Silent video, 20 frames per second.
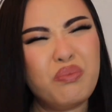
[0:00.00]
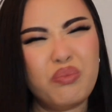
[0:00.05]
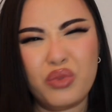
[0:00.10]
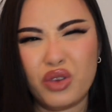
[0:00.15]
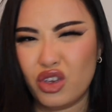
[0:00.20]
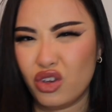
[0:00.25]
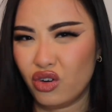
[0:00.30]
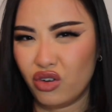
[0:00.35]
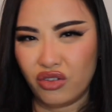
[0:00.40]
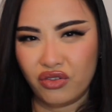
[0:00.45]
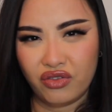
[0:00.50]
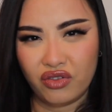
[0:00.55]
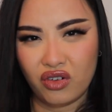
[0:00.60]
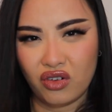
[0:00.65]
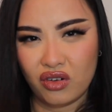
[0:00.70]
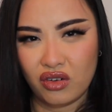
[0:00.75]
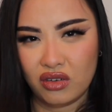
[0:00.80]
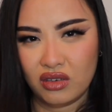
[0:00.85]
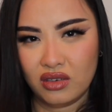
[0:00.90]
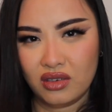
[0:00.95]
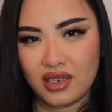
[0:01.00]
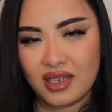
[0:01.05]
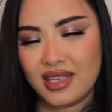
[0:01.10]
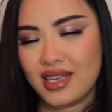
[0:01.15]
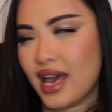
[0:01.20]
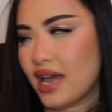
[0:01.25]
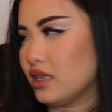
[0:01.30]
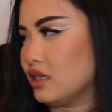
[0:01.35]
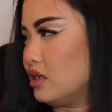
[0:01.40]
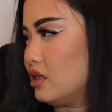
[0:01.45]
Beautiful.
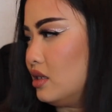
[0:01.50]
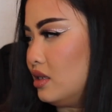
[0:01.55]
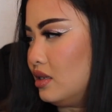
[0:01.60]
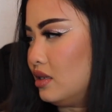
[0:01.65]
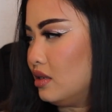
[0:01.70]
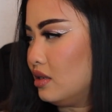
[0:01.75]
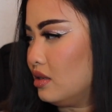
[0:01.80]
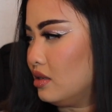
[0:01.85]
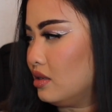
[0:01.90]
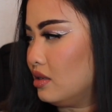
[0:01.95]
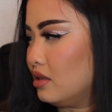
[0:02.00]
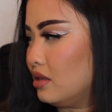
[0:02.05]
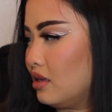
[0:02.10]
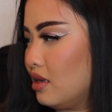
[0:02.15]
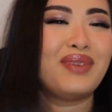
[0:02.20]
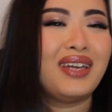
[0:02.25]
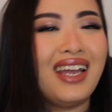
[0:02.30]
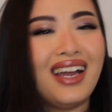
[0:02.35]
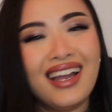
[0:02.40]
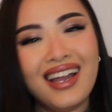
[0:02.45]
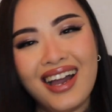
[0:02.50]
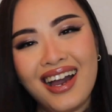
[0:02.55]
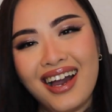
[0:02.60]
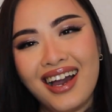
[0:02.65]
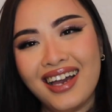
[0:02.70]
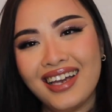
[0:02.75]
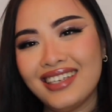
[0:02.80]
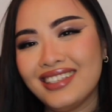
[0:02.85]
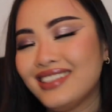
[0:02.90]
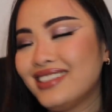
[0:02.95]
Yes. But yeah,
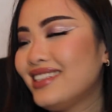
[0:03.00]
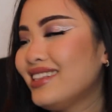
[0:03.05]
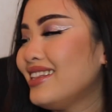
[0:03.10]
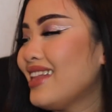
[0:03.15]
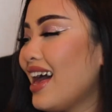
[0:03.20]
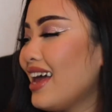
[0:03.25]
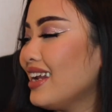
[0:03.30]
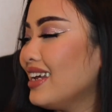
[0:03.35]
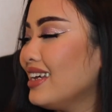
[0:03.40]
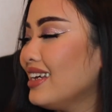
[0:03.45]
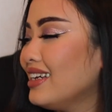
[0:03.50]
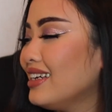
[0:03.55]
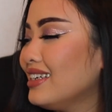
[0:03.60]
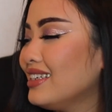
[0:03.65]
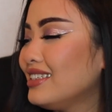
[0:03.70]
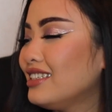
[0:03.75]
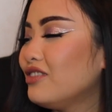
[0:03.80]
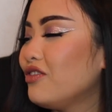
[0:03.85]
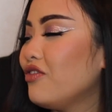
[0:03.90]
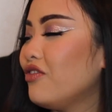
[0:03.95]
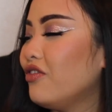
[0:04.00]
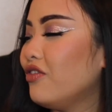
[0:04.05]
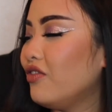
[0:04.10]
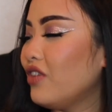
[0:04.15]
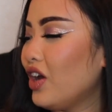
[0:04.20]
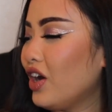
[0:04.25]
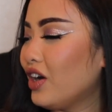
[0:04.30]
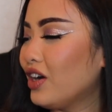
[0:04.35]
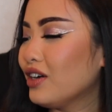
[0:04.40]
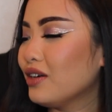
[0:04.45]
guys, that is
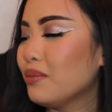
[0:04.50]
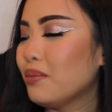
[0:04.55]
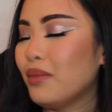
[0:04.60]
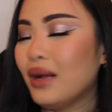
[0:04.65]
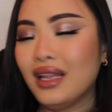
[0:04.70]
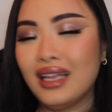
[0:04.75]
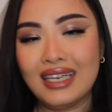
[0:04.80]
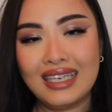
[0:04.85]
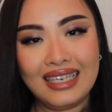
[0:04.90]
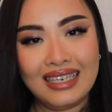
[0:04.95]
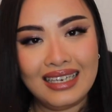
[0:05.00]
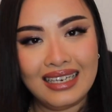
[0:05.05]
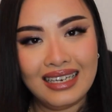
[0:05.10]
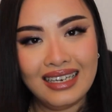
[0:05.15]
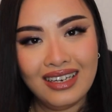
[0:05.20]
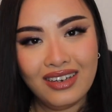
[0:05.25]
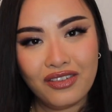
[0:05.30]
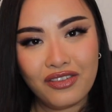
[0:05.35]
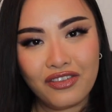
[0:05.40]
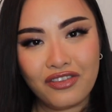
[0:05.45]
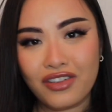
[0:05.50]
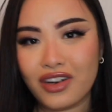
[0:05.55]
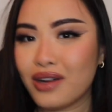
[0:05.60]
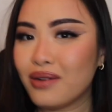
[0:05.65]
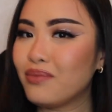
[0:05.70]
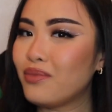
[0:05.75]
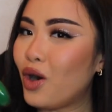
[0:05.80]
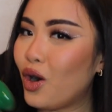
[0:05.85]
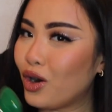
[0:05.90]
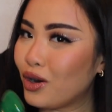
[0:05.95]
Vert Malachite
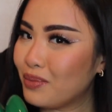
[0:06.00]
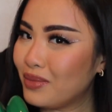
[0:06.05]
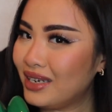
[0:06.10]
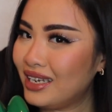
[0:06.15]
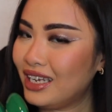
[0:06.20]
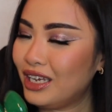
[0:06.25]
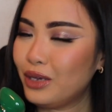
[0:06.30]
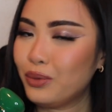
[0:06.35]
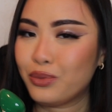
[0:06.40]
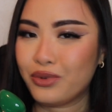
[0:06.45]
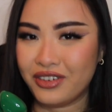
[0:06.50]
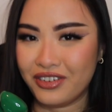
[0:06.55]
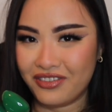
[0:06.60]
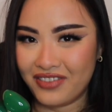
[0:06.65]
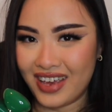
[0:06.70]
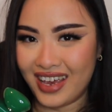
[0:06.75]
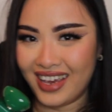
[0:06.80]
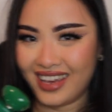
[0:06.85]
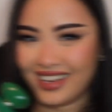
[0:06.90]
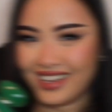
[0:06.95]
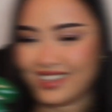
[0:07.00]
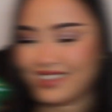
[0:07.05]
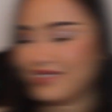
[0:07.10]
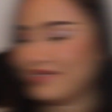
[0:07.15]
from Armani Privé.